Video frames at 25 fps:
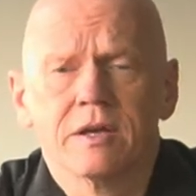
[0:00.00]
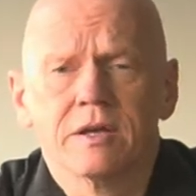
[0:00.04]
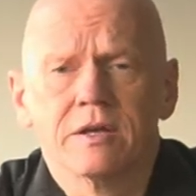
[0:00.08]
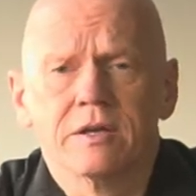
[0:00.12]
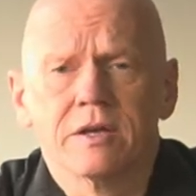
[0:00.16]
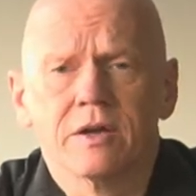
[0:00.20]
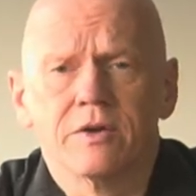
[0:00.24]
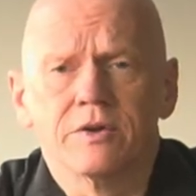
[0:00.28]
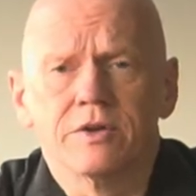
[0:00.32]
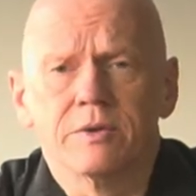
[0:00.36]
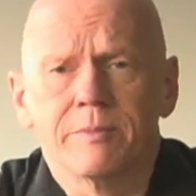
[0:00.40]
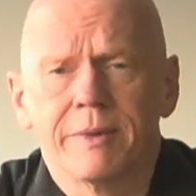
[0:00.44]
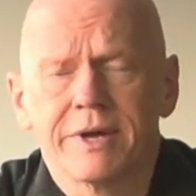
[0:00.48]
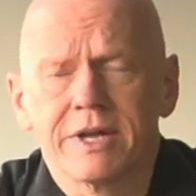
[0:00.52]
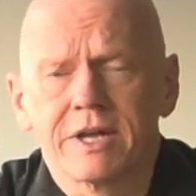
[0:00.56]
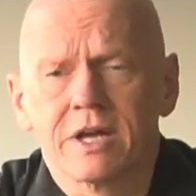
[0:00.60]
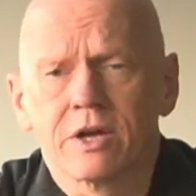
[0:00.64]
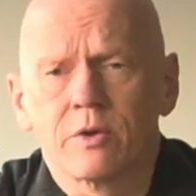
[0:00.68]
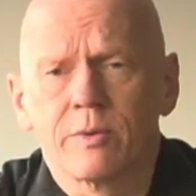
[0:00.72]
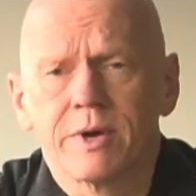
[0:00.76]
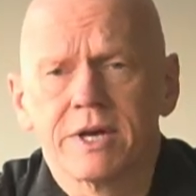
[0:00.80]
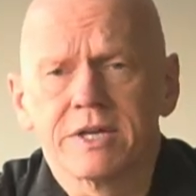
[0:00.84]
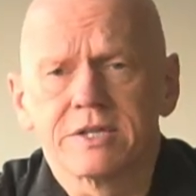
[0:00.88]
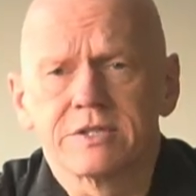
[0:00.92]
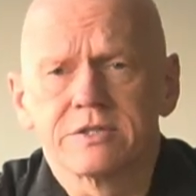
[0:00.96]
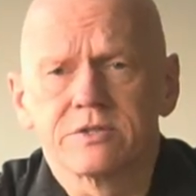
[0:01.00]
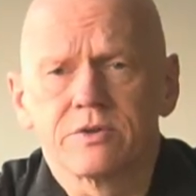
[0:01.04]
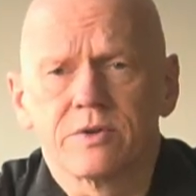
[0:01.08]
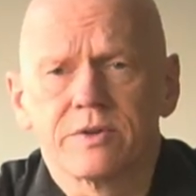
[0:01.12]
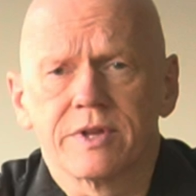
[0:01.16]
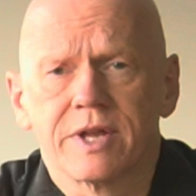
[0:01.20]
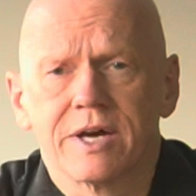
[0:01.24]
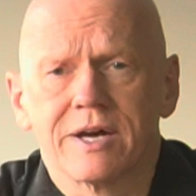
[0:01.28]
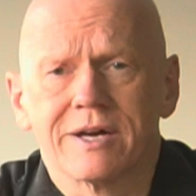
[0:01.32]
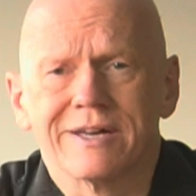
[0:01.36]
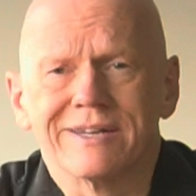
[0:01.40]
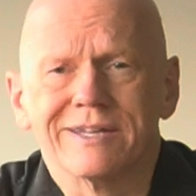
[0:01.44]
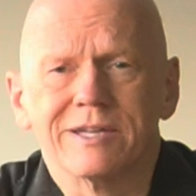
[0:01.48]
Now, you might get questions on
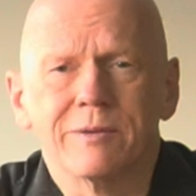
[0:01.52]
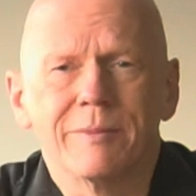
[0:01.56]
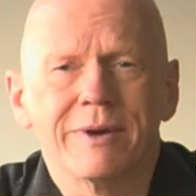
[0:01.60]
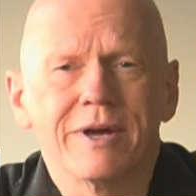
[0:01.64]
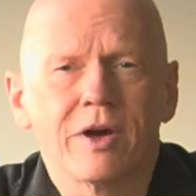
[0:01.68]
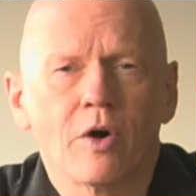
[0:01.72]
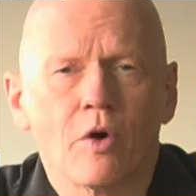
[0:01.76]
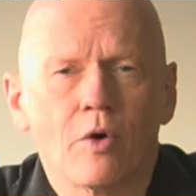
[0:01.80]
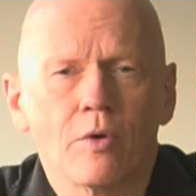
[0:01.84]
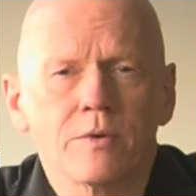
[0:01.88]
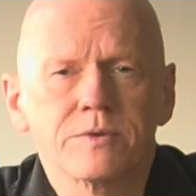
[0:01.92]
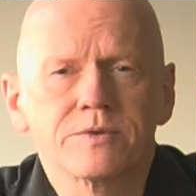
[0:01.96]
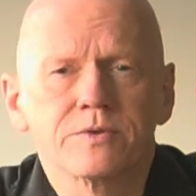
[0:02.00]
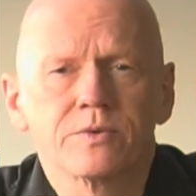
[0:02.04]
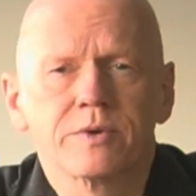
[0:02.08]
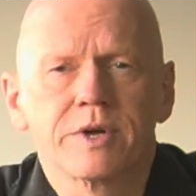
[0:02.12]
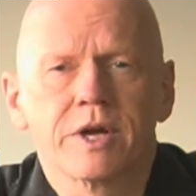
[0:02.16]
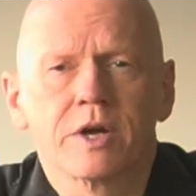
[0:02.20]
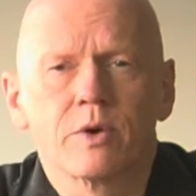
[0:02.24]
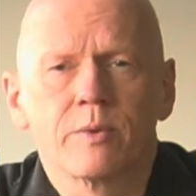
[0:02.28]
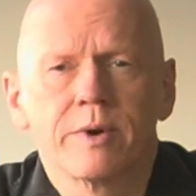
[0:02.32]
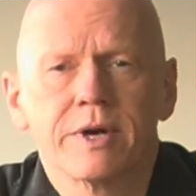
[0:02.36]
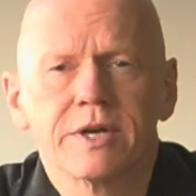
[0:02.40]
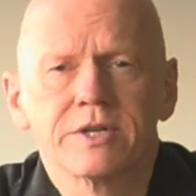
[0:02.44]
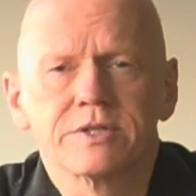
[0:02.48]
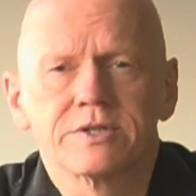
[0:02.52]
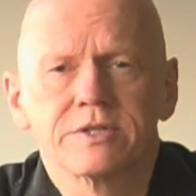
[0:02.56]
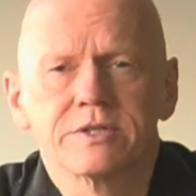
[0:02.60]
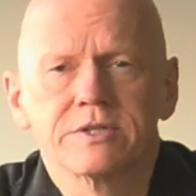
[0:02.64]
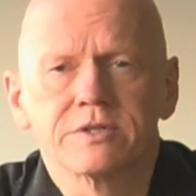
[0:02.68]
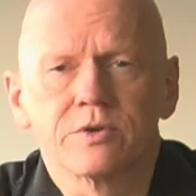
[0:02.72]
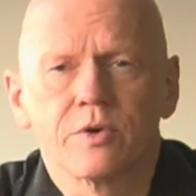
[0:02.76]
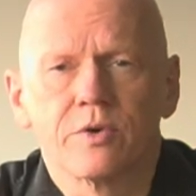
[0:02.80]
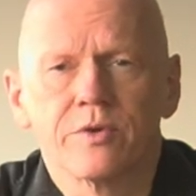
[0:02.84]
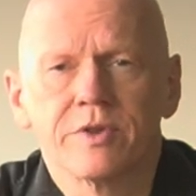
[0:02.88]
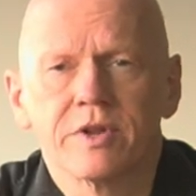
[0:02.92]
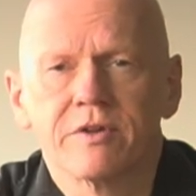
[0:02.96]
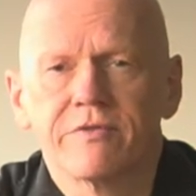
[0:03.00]
that. You might also get questions
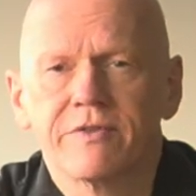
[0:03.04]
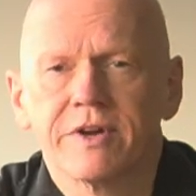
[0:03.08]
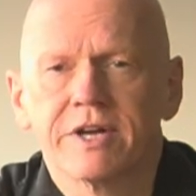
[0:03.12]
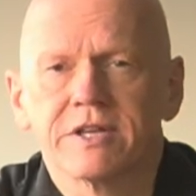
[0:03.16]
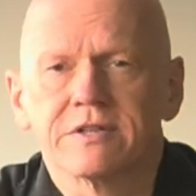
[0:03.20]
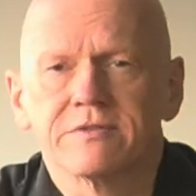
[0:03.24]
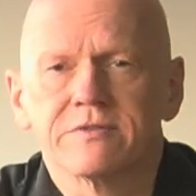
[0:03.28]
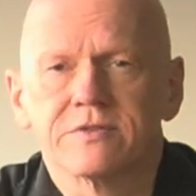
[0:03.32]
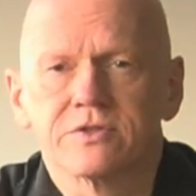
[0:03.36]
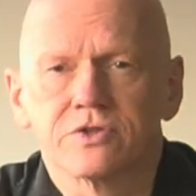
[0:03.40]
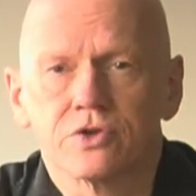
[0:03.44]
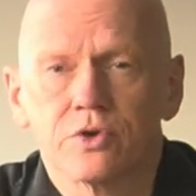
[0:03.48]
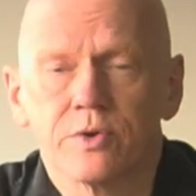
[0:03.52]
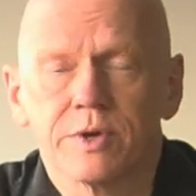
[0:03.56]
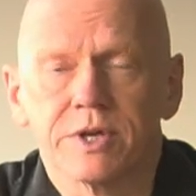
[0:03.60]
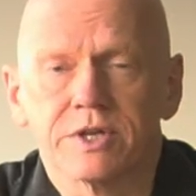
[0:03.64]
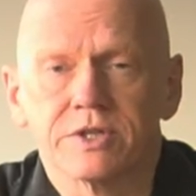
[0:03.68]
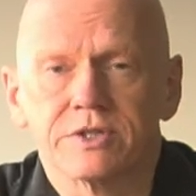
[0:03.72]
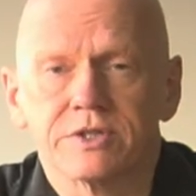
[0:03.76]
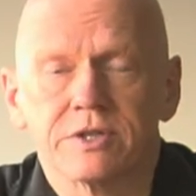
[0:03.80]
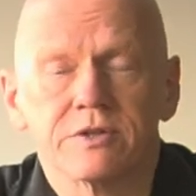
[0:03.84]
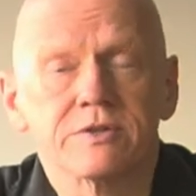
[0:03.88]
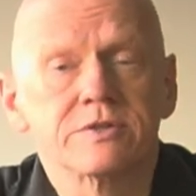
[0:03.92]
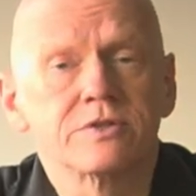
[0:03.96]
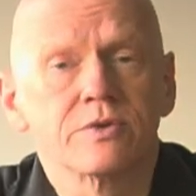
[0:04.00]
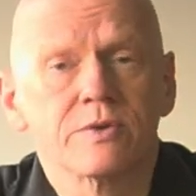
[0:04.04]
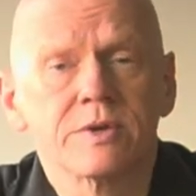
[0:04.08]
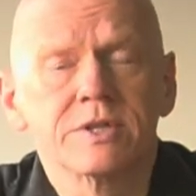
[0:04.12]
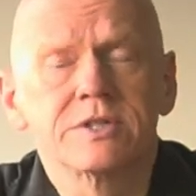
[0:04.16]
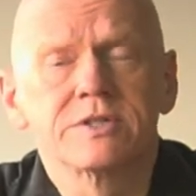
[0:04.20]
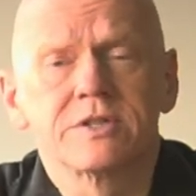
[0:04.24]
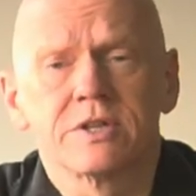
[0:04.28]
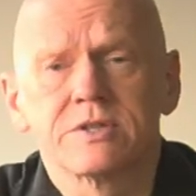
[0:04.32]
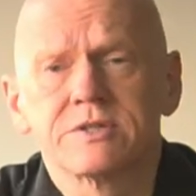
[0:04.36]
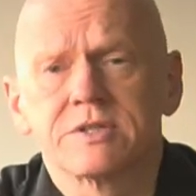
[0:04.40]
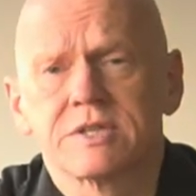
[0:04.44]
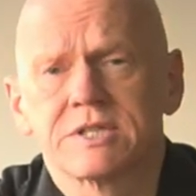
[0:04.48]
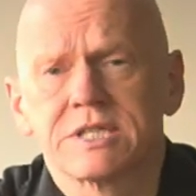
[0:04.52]
on the effect of sewage. Now, sewage
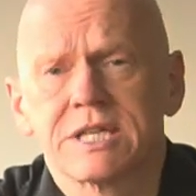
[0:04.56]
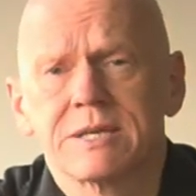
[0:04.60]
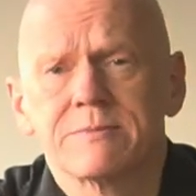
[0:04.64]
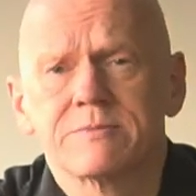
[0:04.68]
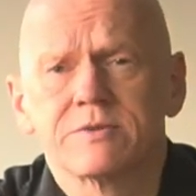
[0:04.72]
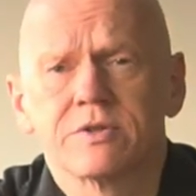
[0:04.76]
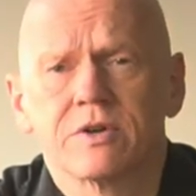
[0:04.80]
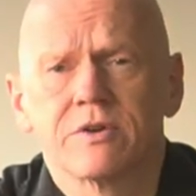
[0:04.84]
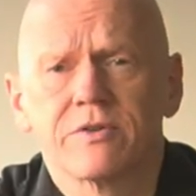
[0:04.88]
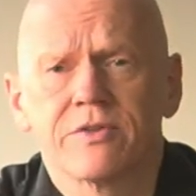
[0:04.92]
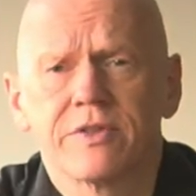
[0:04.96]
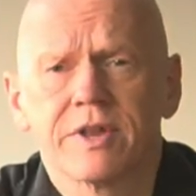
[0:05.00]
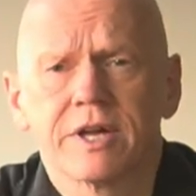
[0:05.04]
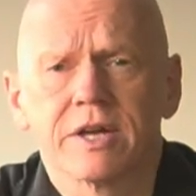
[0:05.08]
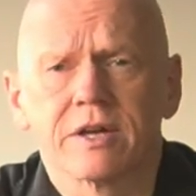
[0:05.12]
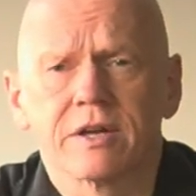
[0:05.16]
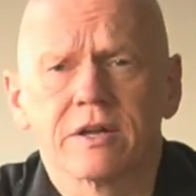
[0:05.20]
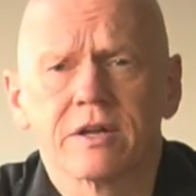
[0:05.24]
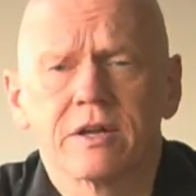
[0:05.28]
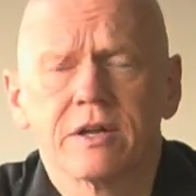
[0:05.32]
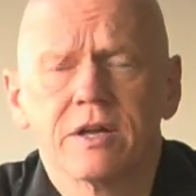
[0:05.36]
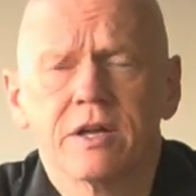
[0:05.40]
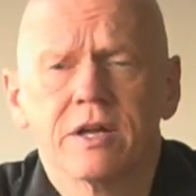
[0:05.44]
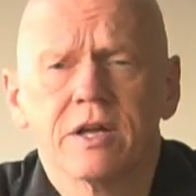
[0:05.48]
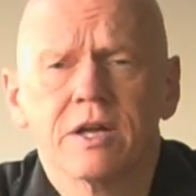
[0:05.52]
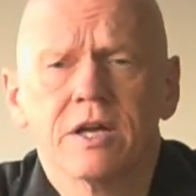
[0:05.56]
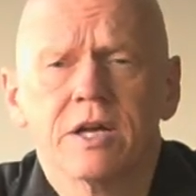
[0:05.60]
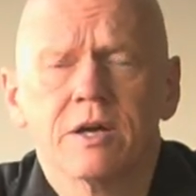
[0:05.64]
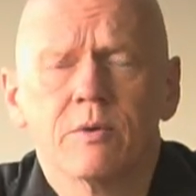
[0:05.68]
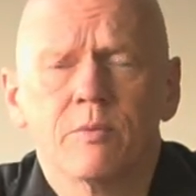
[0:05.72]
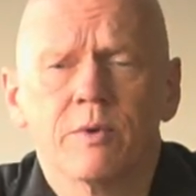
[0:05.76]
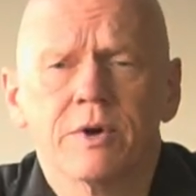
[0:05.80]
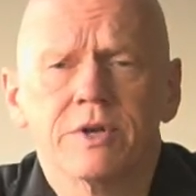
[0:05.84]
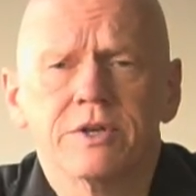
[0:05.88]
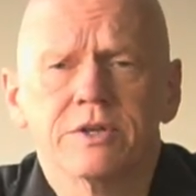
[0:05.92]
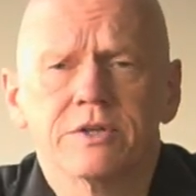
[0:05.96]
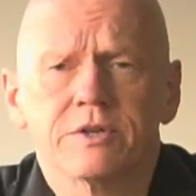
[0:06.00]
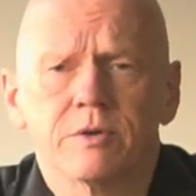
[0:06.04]
does the same sort of thing.
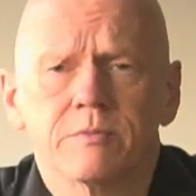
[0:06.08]
When you